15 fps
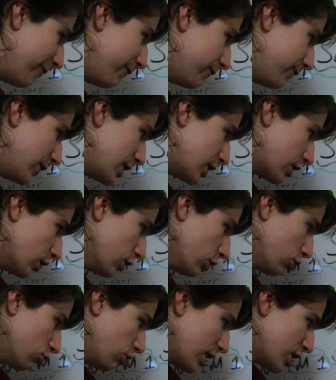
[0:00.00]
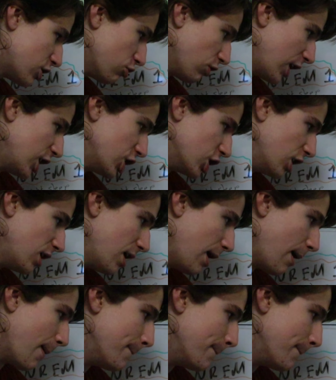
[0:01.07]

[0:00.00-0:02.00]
physical restoration,